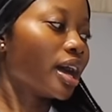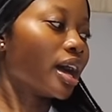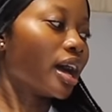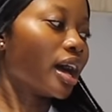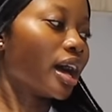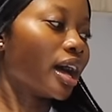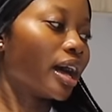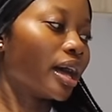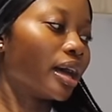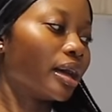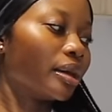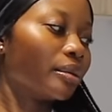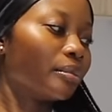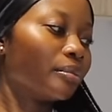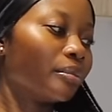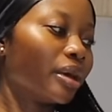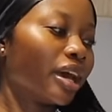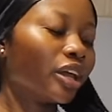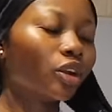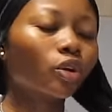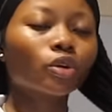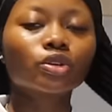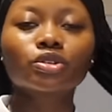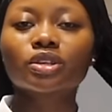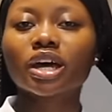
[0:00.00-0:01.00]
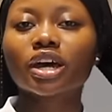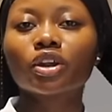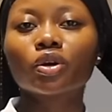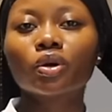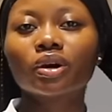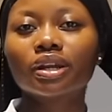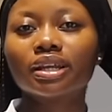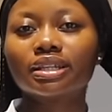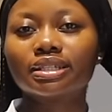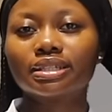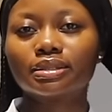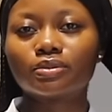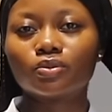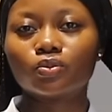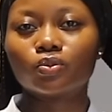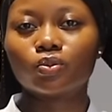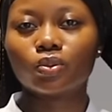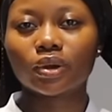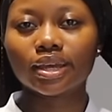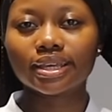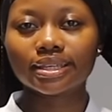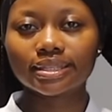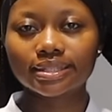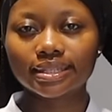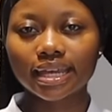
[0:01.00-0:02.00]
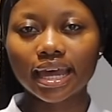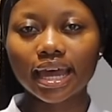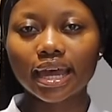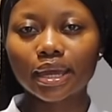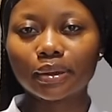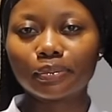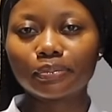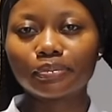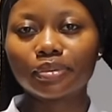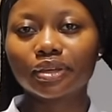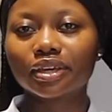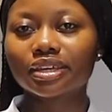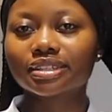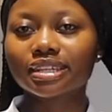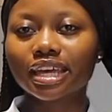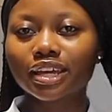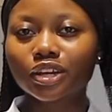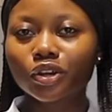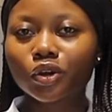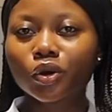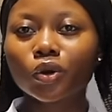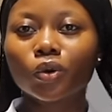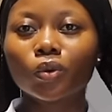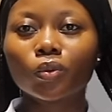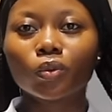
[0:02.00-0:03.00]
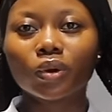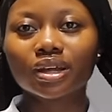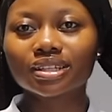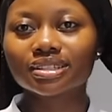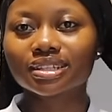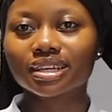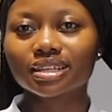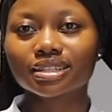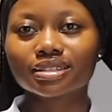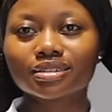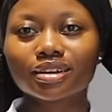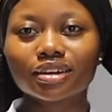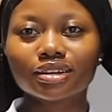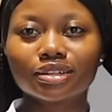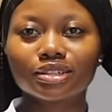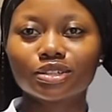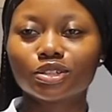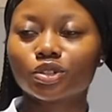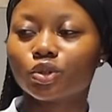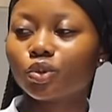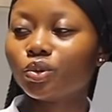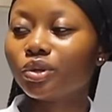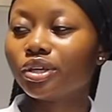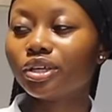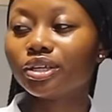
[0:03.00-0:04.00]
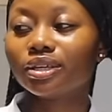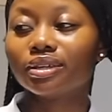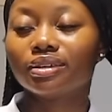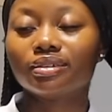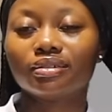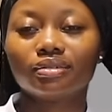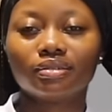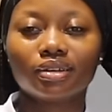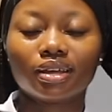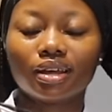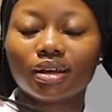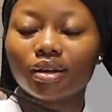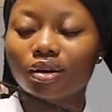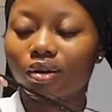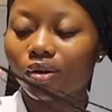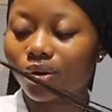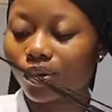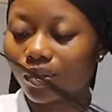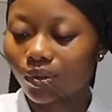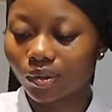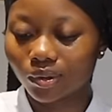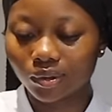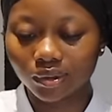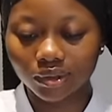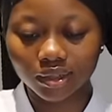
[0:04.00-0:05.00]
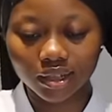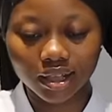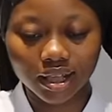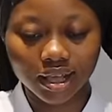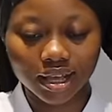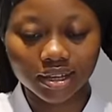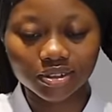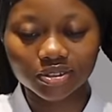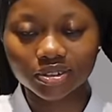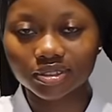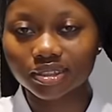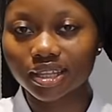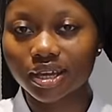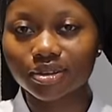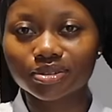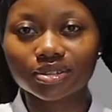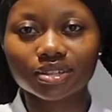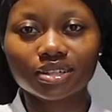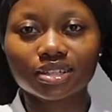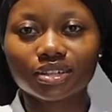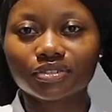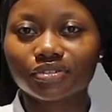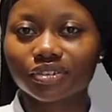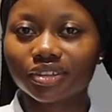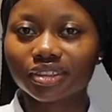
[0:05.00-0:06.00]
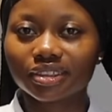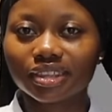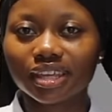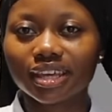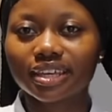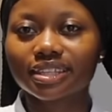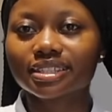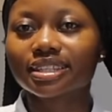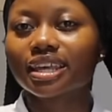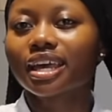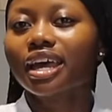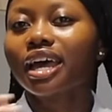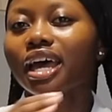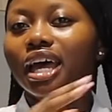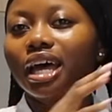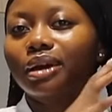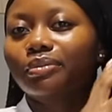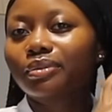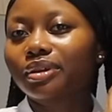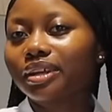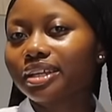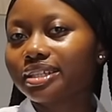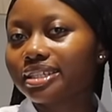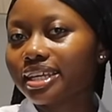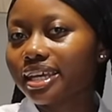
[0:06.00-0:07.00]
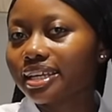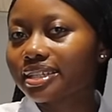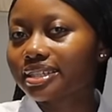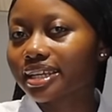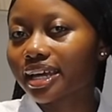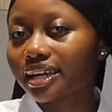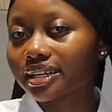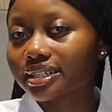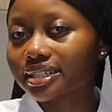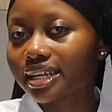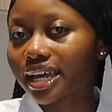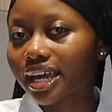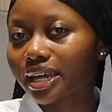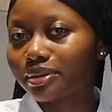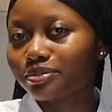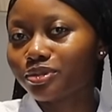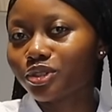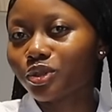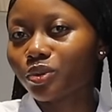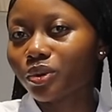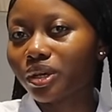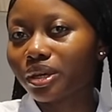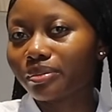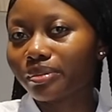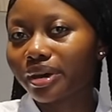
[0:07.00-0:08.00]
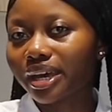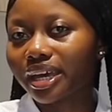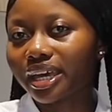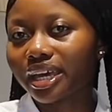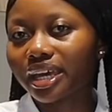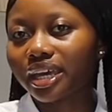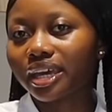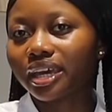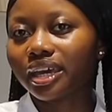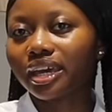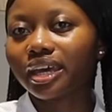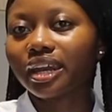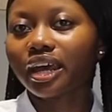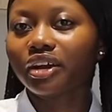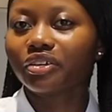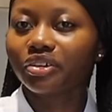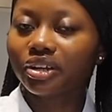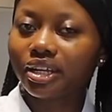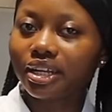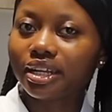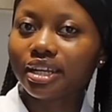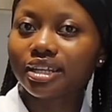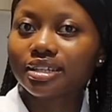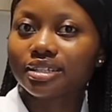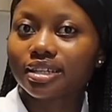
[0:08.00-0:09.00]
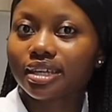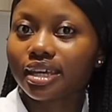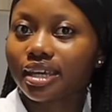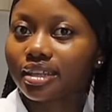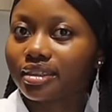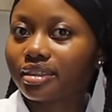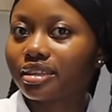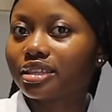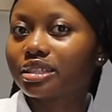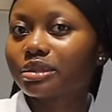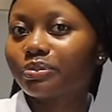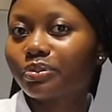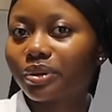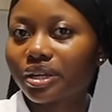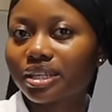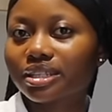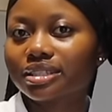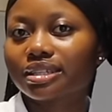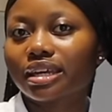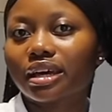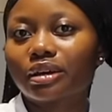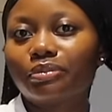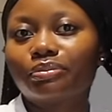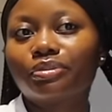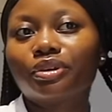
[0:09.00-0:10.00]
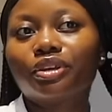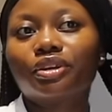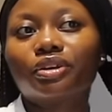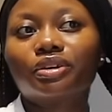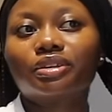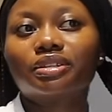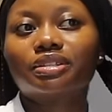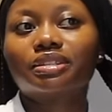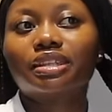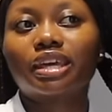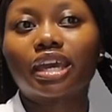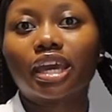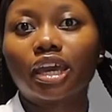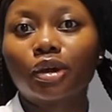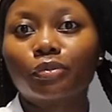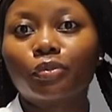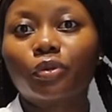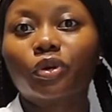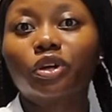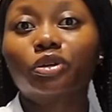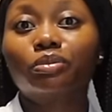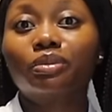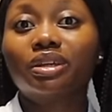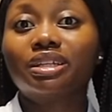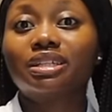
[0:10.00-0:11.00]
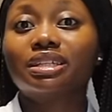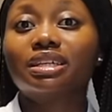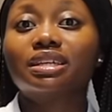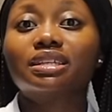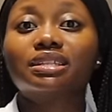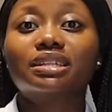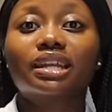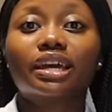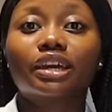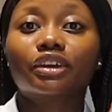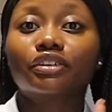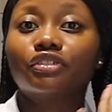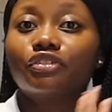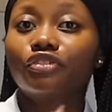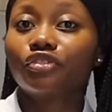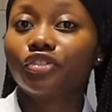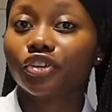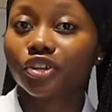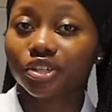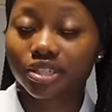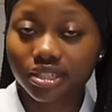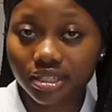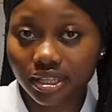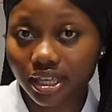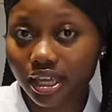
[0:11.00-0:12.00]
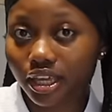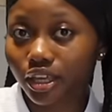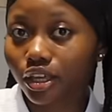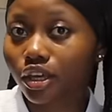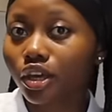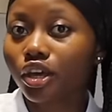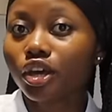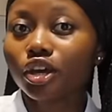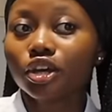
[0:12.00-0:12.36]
And also, I don't want to waste time, because I know once I start doing a whole 100,000 different things, I'm gonna take that time doing my hair, and I really need to get these braids down because the hair appointment is like first thing